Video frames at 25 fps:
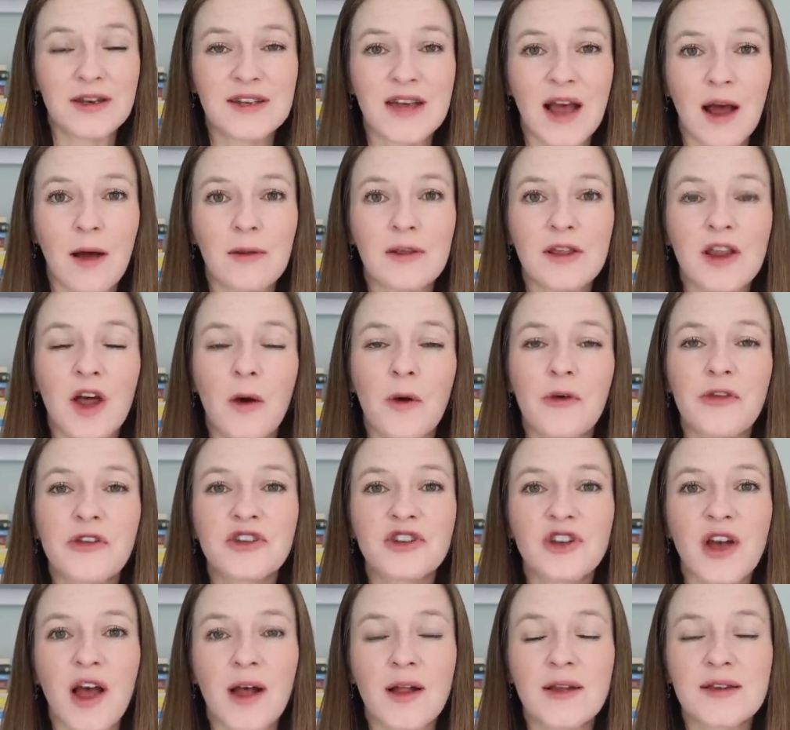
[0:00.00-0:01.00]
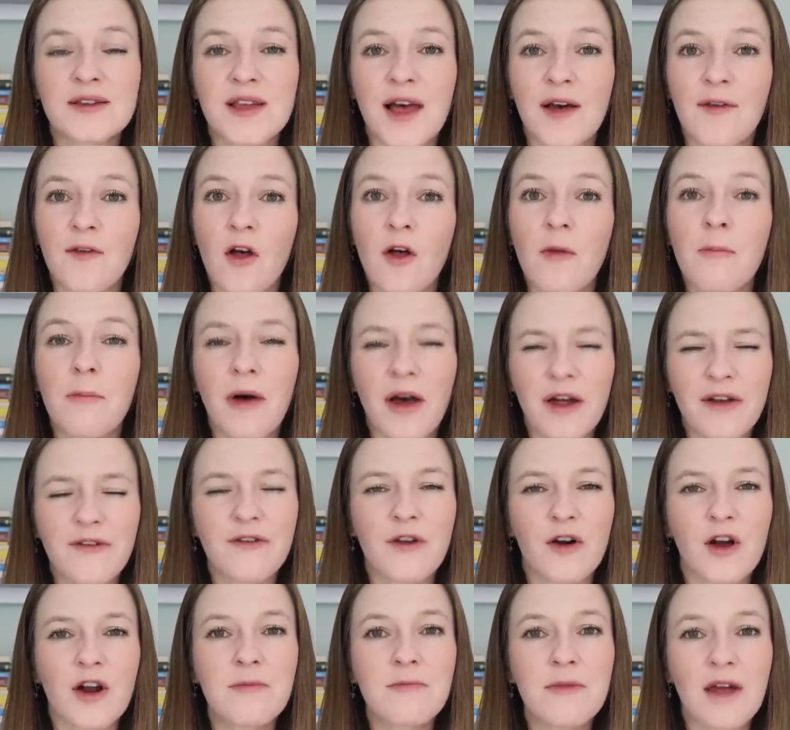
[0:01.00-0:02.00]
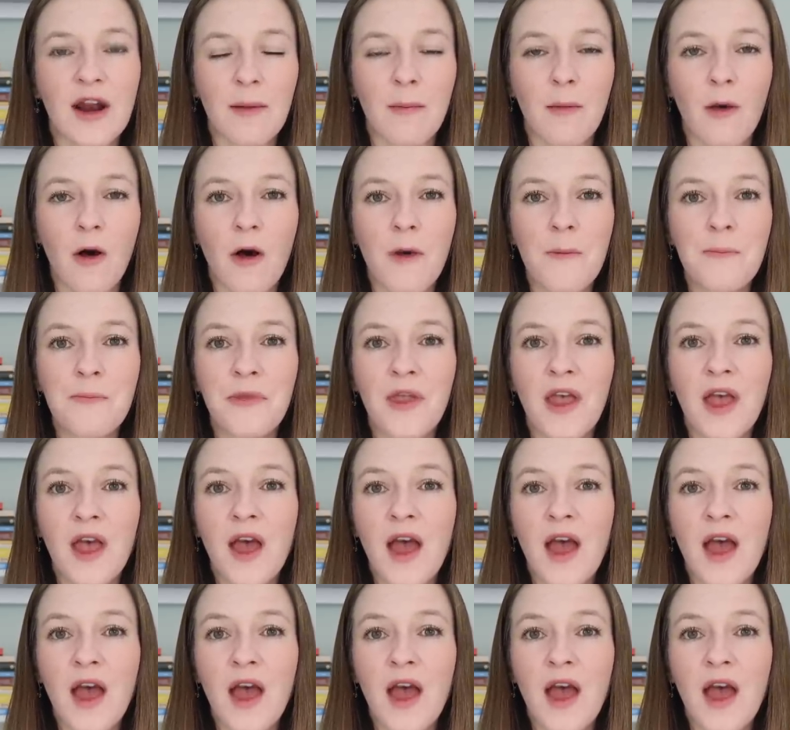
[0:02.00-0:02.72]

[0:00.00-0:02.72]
down low at the child's level, but very minimal.